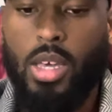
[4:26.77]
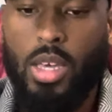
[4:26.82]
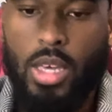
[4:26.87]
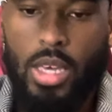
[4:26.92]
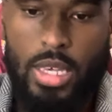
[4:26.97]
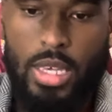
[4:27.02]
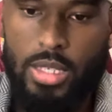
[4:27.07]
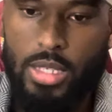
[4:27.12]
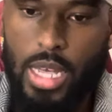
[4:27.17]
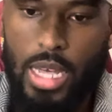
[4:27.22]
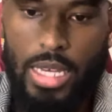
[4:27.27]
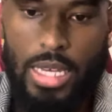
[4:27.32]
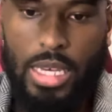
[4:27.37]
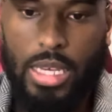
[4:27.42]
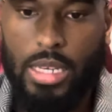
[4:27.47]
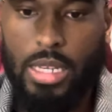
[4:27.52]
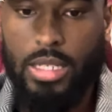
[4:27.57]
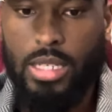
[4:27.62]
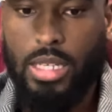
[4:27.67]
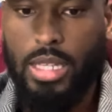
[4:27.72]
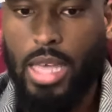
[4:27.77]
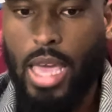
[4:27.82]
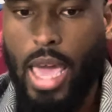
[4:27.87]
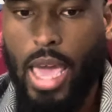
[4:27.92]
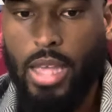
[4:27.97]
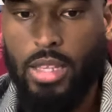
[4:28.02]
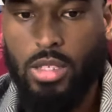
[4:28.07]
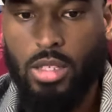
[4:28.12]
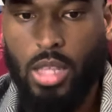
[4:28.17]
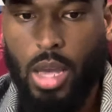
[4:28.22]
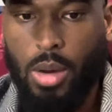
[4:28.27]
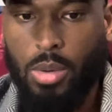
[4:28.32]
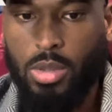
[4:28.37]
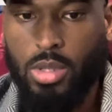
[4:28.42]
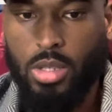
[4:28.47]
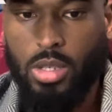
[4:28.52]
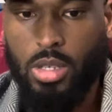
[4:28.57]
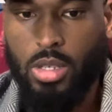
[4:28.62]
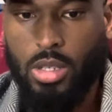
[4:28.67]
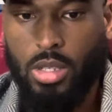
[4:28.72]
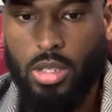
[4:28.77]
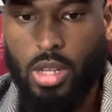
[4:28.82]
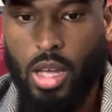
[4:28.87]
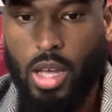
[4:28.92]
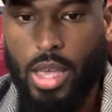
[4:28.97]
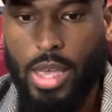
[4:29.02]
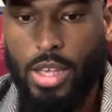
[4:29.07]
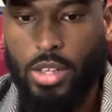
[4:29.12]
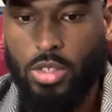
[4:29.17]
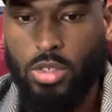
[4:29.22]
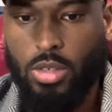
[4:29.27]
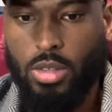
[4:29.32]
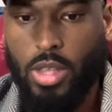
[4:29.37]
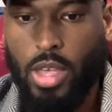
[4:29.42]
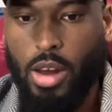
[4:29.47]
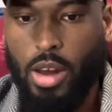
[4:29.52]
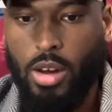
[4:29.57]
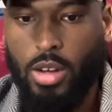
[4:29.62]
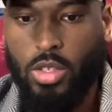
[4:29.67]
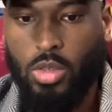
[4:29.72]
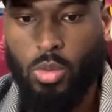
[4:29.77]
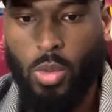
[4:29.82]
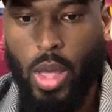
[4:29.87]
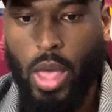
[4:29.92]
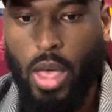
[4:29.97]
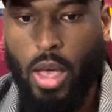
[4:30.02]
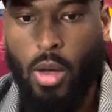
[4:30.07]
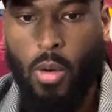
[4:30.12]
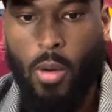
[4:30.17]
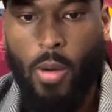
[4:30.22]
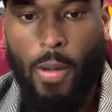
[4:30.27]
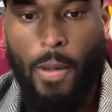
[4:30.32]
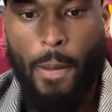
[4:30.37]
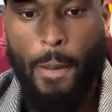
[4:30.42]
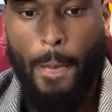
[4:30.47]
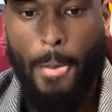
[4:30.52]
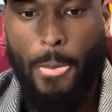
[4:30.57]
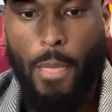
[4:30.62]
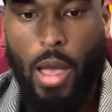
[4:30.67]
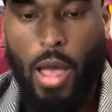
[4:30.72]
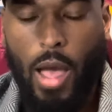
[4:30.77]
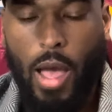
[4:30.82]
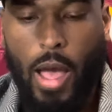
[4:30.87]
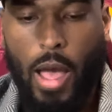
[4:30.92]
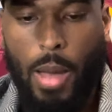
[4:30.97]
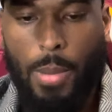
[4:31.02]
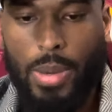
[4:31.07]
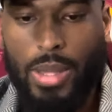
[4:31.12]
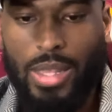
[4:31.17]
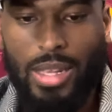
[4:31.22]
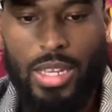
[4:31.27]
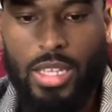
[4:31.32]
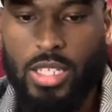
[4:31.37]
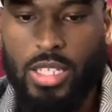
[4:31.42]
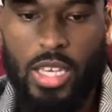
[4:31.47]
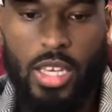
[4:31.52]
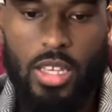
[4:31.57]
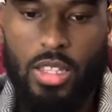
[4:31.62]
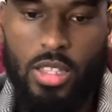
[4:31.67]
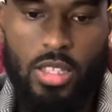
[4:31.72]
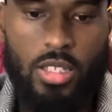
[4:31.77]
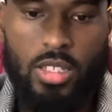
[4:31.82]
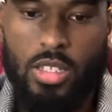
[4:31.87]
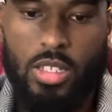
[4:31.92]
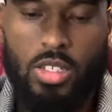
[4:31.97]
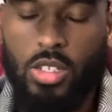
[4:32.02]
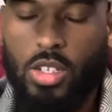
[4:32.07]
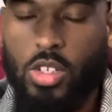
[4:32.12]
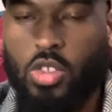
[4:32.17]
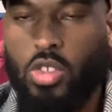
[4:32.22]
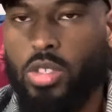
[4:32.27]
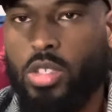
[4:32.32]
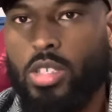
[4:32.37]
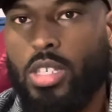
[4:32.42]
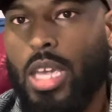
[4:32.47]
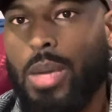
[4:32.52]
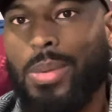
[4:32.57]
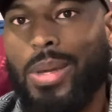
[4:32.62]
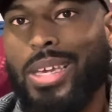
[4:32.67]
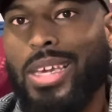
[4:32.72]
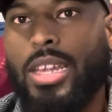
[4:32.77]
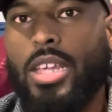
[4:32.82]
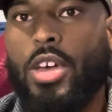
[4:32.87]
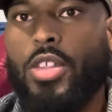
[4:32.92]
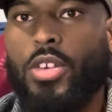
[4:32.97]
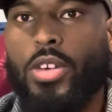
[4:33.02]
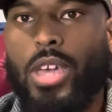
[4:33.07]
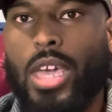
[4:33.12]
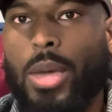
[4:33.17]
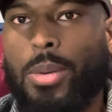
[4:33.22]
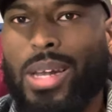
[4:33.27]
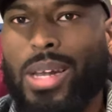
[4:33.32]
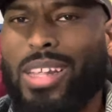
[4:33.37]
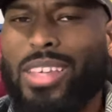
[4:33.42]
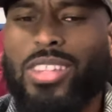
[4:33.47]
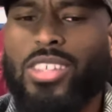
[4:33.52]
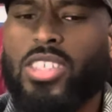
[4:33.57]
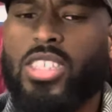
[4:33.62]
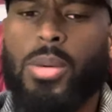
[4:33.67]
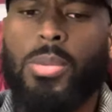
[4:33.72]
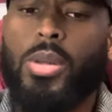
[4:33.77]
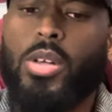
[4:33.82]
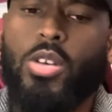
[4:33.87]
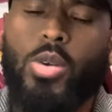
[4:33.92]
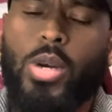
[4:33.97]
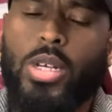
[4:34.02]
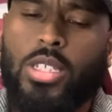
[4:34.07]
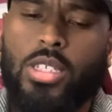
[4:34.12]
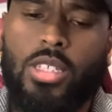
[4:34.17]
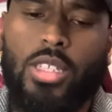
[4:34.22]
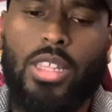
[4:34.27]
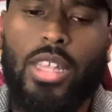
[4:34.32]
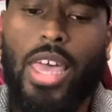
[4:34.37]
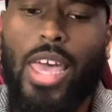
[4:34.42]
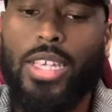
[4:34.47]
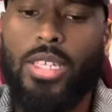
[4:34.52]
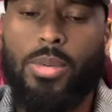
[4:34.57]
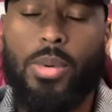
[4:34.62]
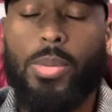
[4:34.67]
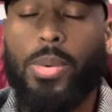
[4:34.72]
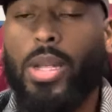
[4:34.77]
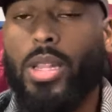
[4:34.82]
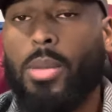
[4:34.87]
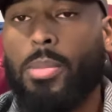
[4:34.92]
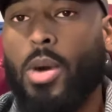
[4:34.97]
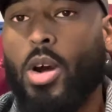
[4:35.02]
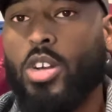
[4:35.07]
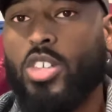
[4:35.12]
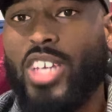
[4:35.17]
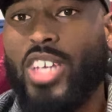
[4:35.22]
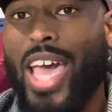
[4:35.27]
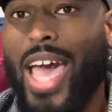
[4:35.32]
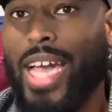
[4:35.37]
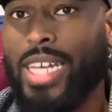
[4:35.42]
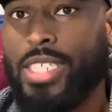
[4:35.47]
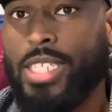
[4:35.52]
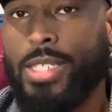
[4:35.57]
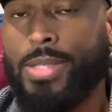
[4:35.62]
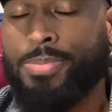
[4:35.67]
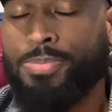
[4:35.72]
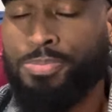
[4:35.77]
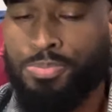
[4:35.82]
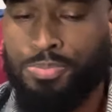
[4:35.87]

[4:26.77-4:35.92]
He's not getting into that. So that was a good answer there as well. And then he said, he's going to treat this game like any other game. Kind of like the similar questions that they asked him about Lamar Jackson.